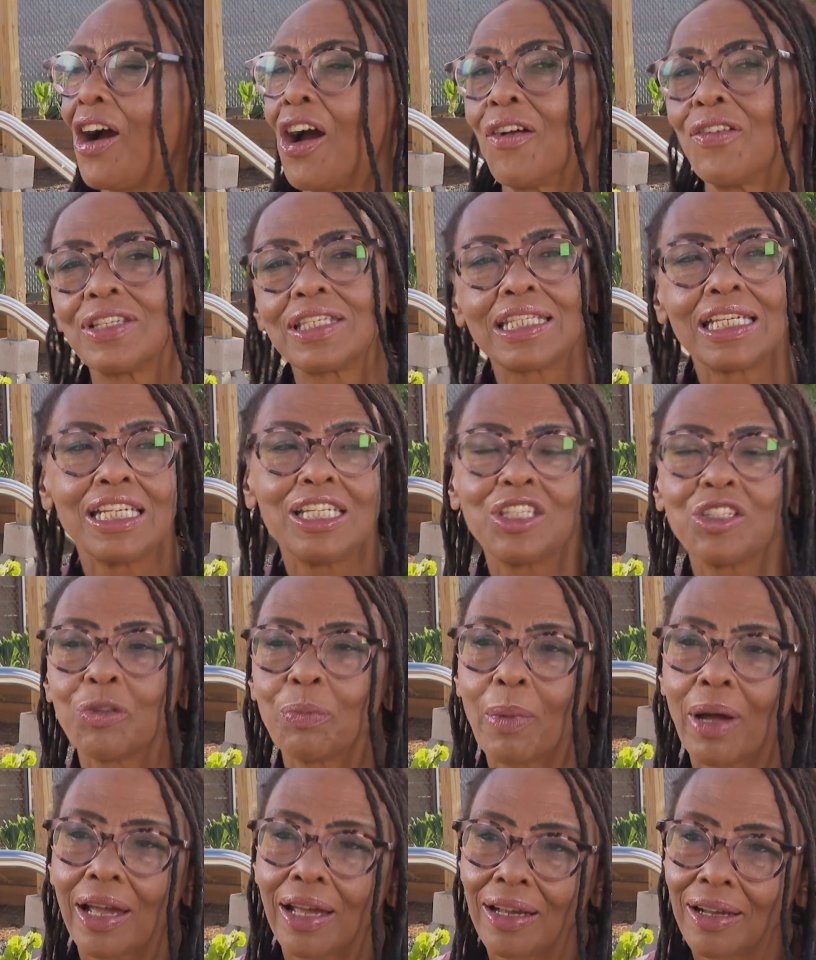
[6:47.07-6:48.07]
harvest seeds
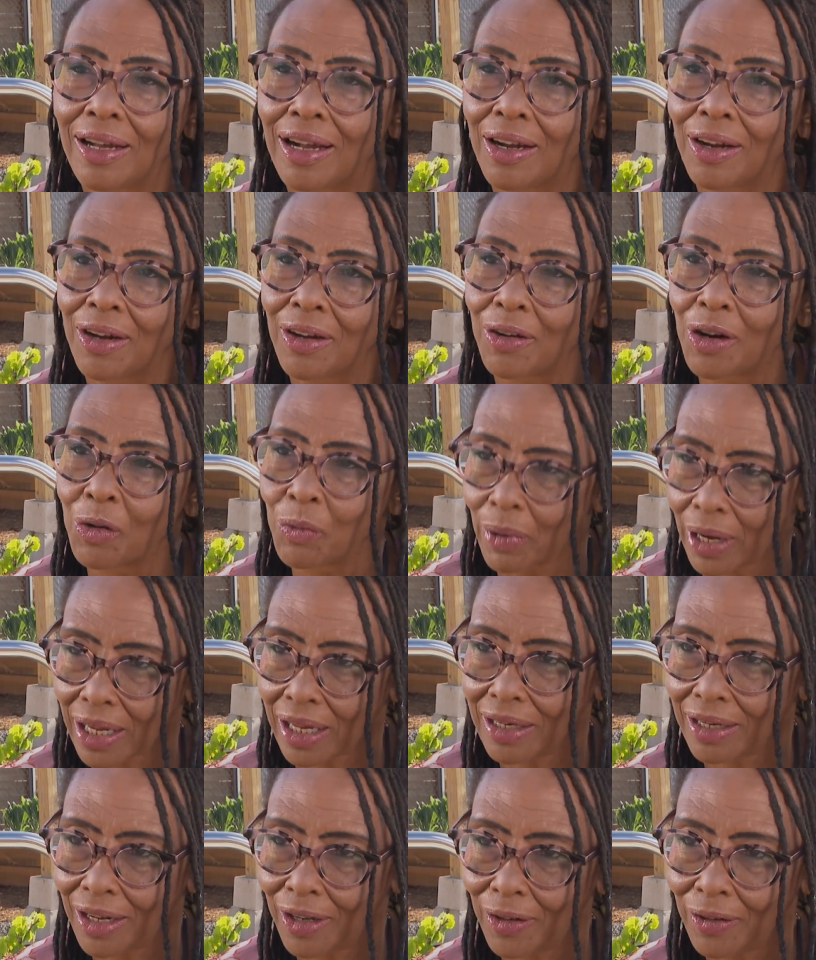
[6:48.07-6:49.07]
from my uh,
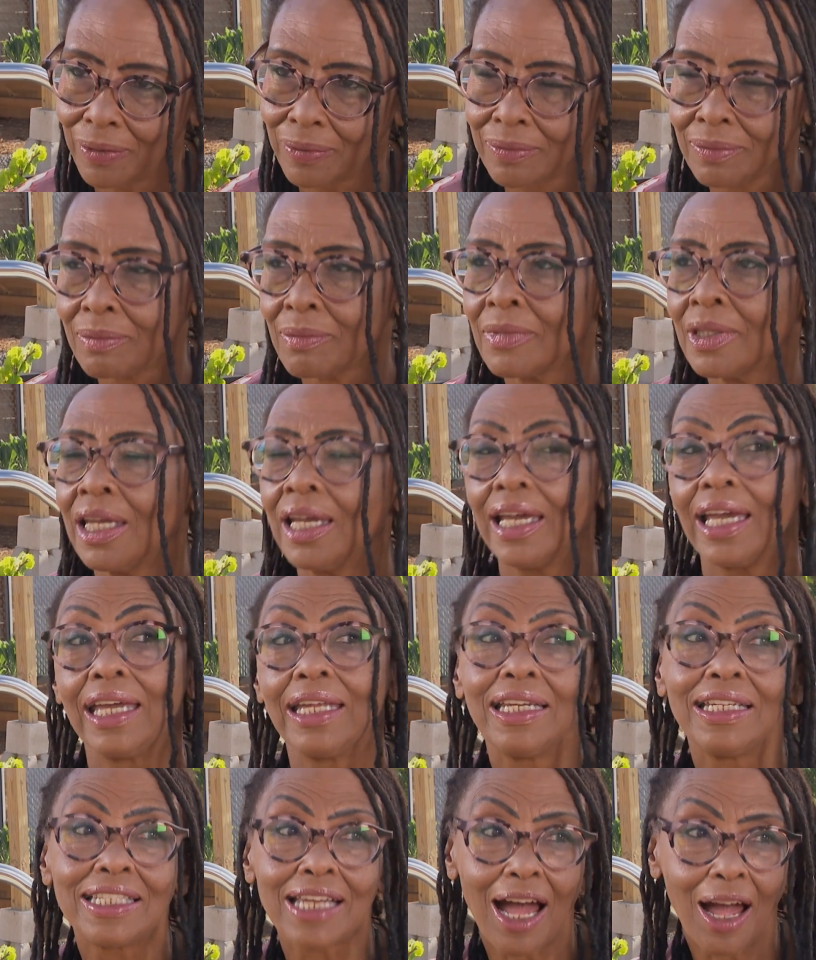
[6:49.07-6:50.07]
oregano.
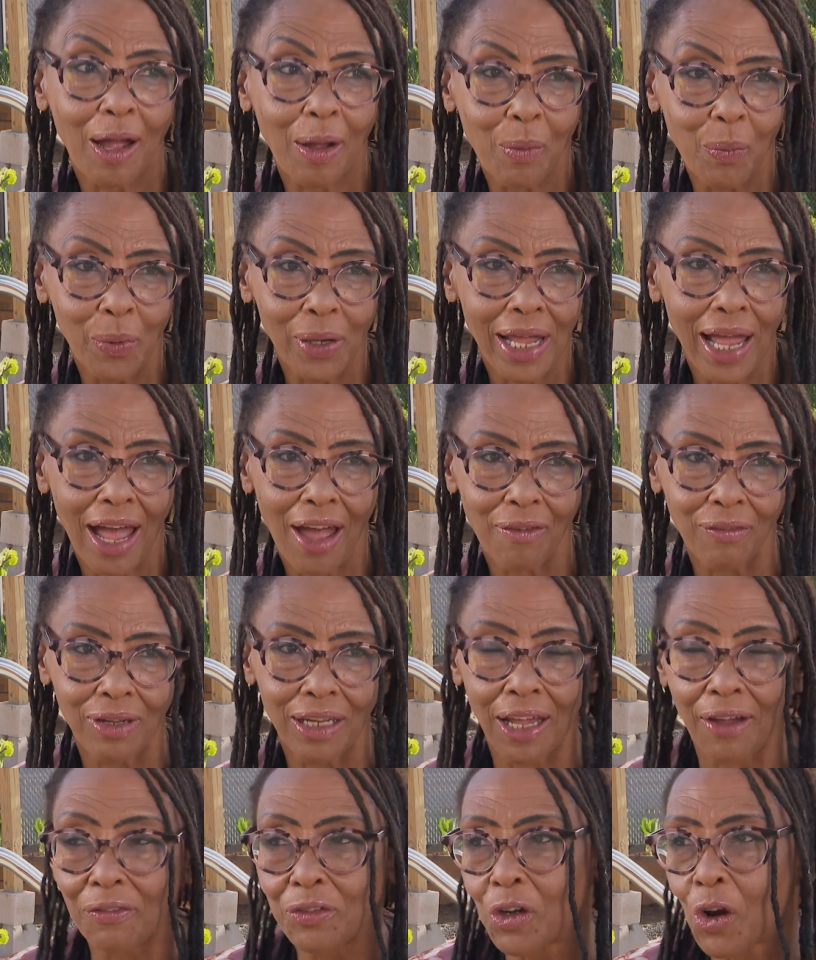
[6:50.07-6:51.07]
Anytime we have
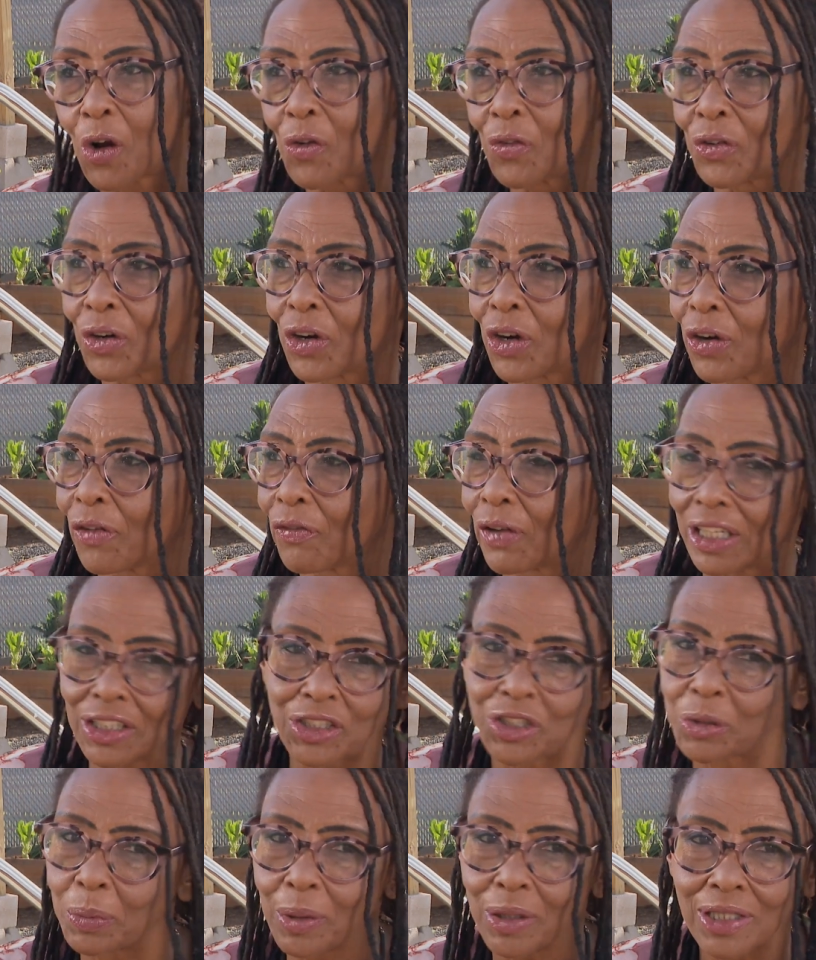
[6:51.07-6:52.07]
leftover
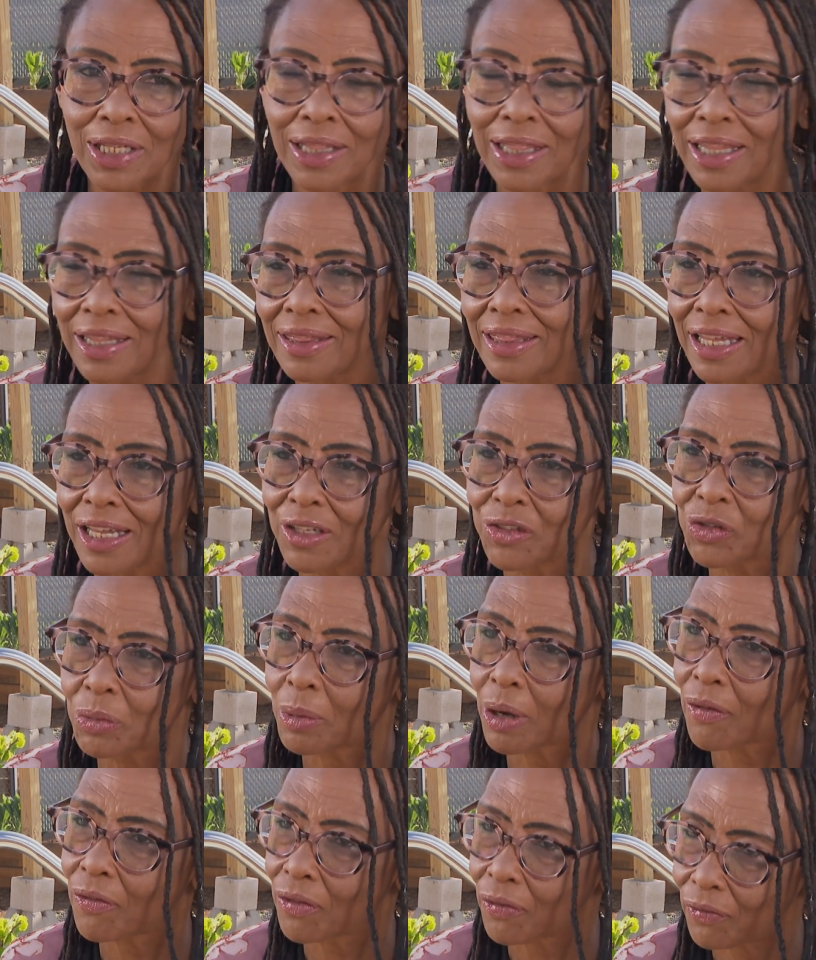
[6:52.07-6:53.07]
vegetables and things from
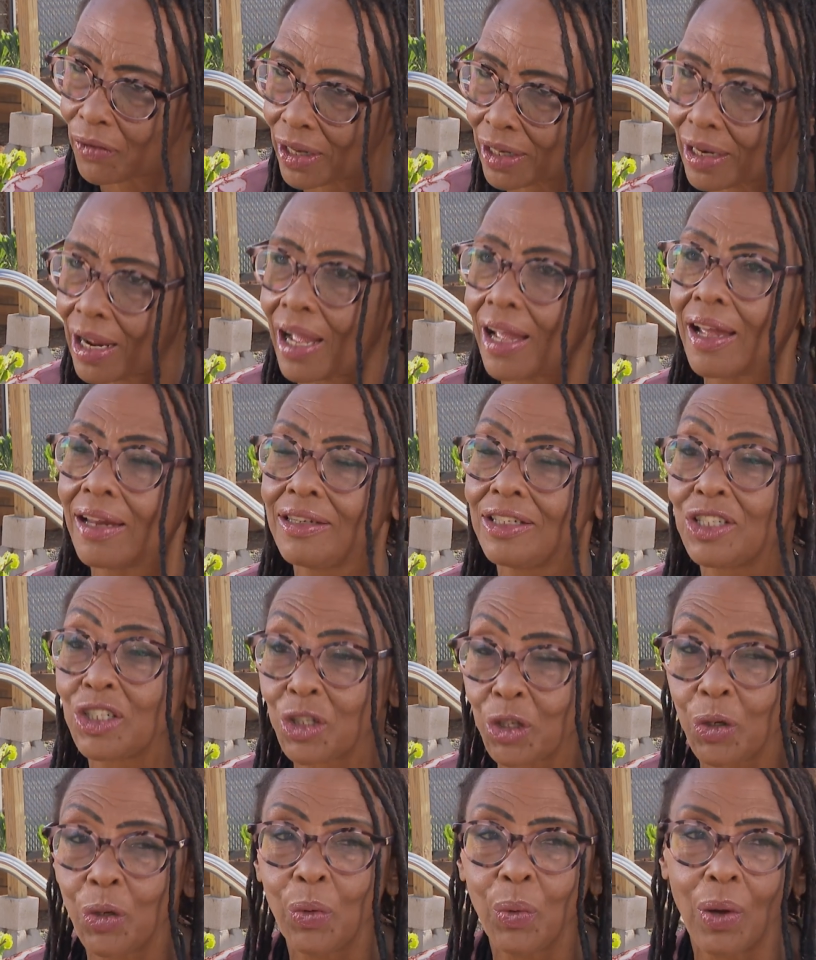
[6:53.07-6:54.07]
an event, I
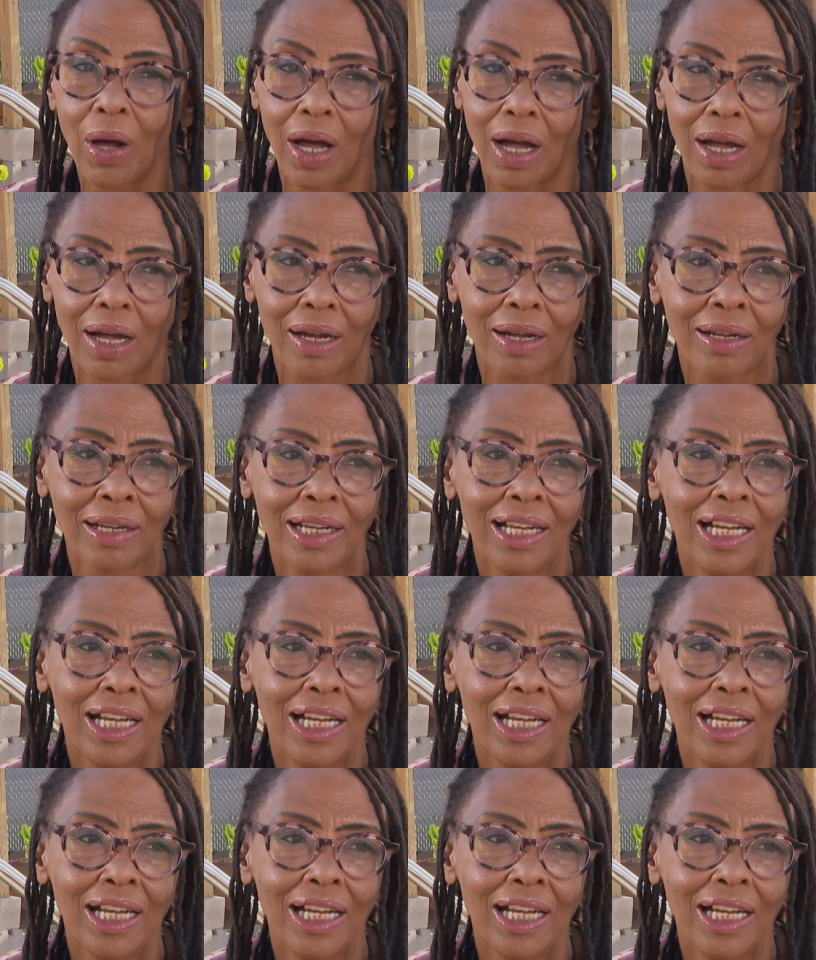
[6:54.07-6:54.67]
do uh,